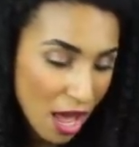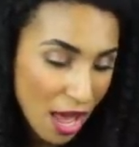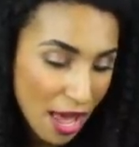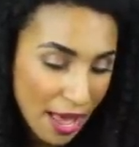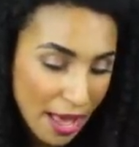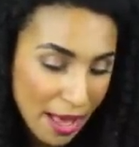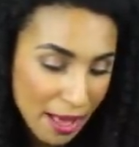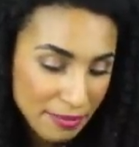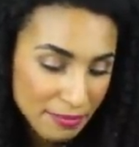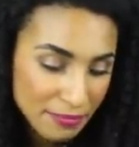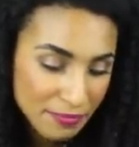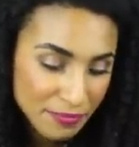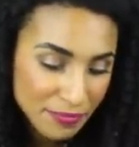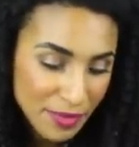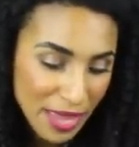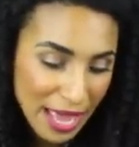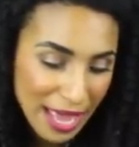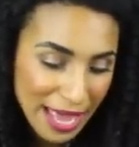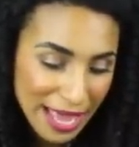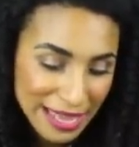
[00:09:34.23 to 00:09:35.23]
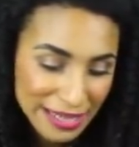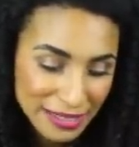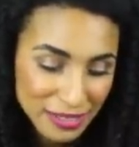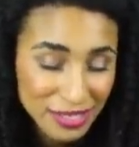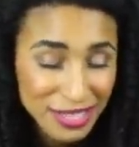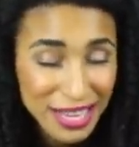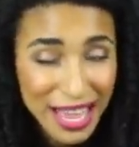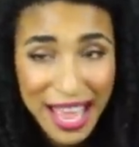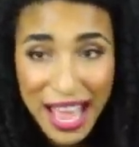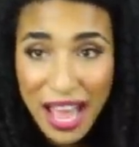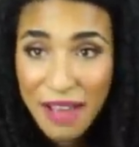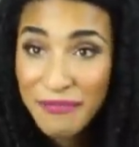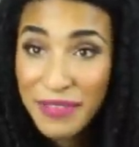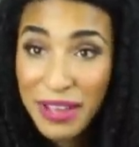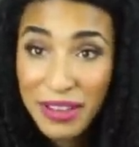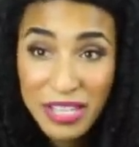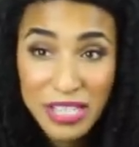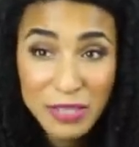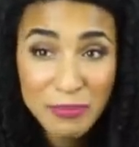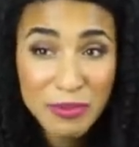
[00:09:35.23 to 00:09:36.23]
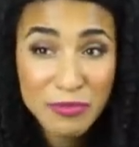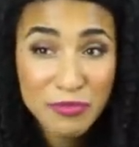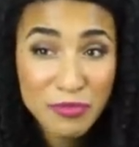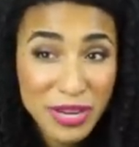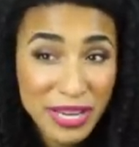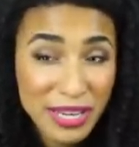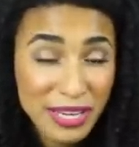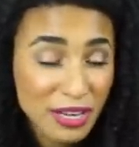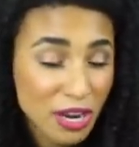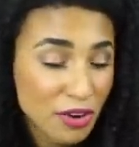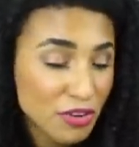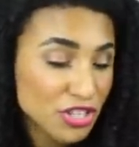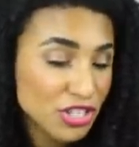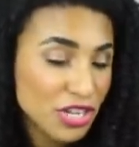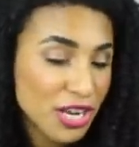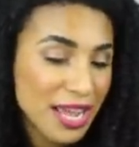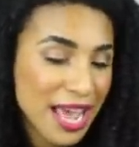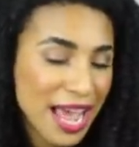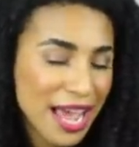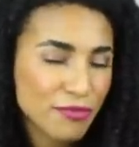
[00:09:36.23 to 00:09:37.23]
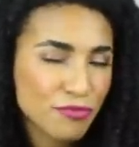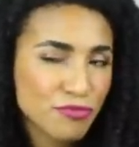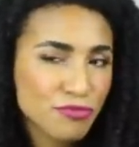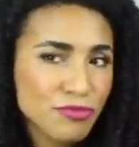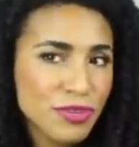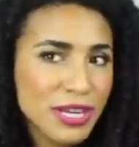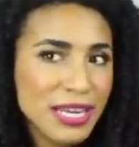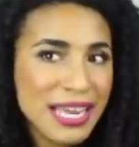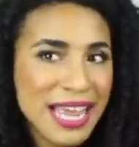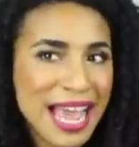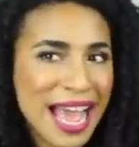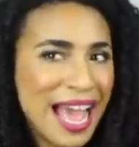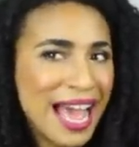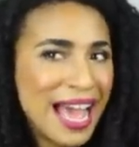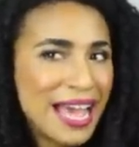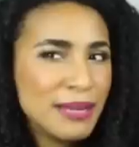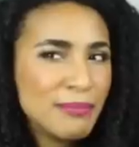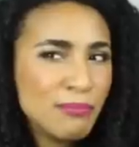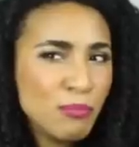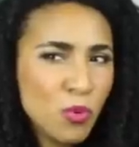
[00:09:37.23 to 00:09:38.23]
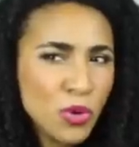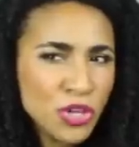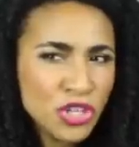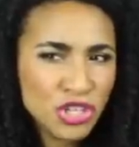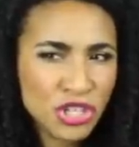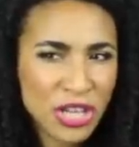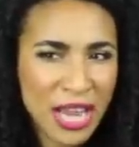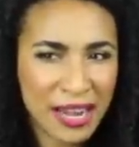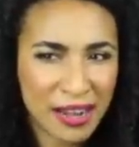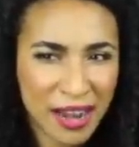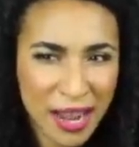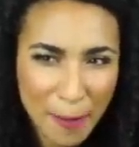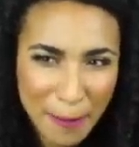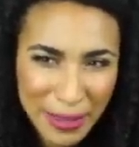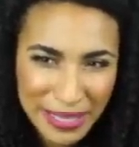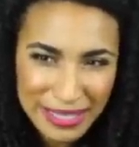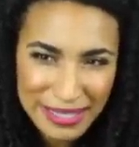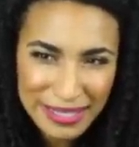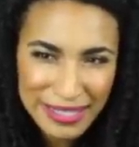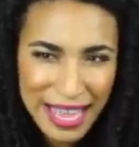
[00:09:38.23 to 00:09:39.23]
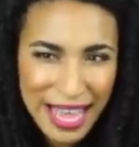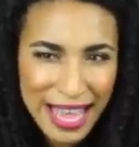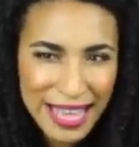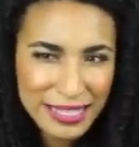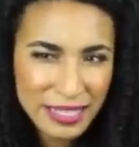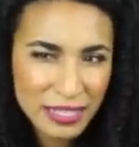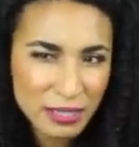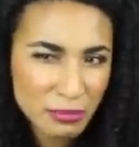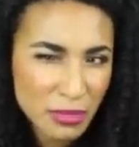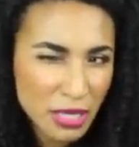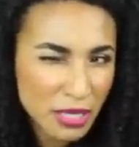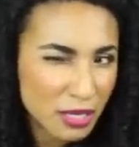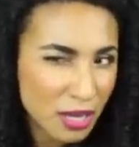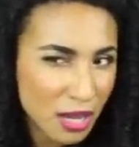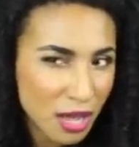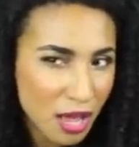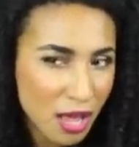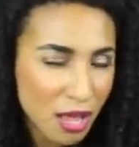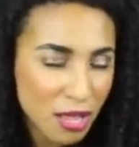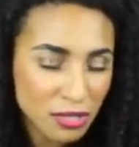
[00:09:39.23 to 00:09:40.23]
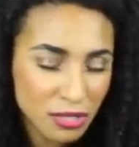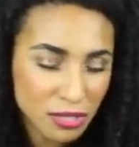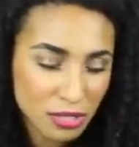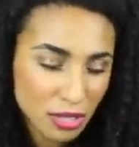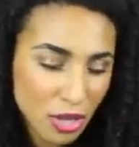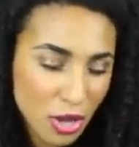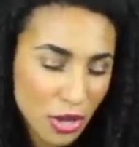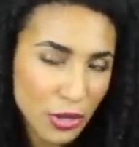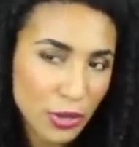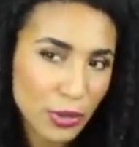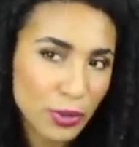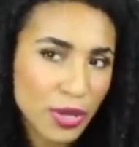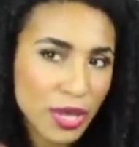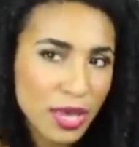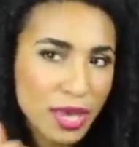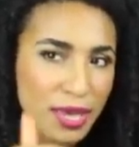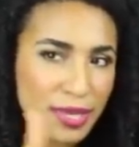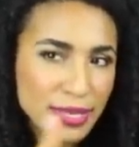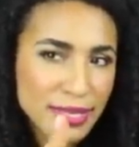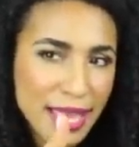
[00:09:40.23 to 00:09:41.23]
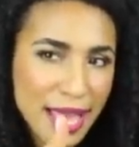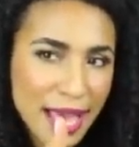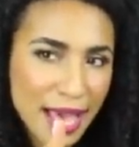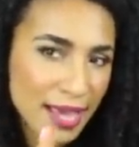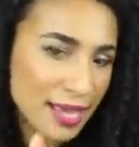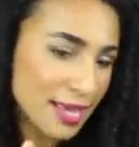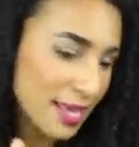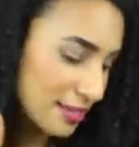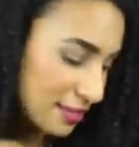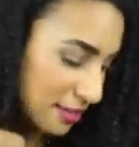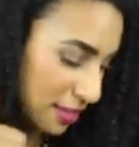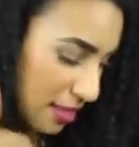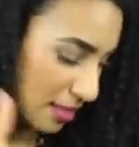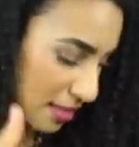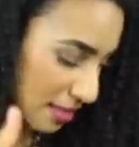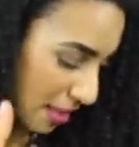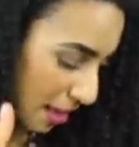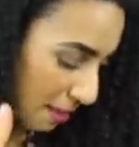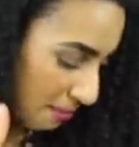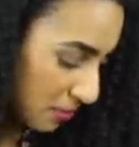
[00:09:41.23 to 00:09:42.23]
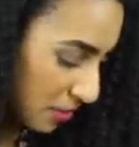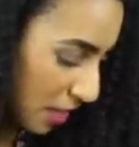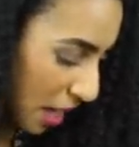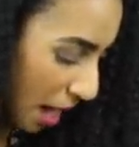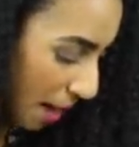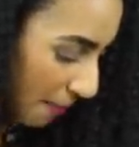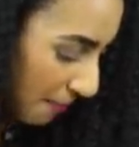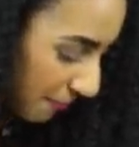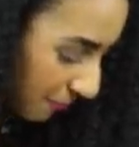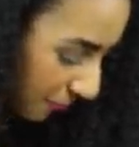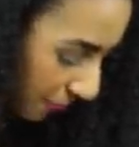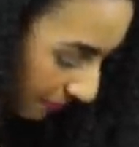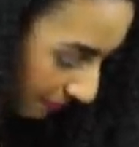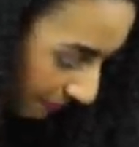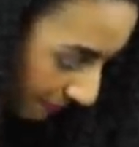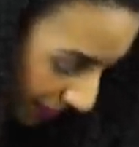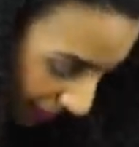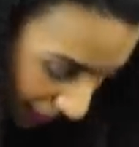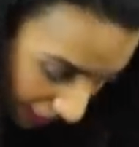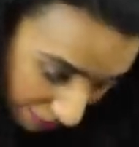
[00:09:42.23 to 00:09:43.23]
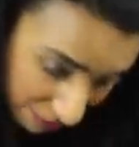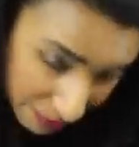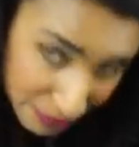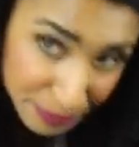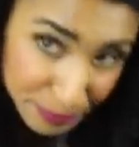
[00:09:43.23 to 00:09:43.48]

And yeah, I found it to be really nourishing and really add moisture and like pizzazz to my curls. So yeah, it gets a thumbs up from me.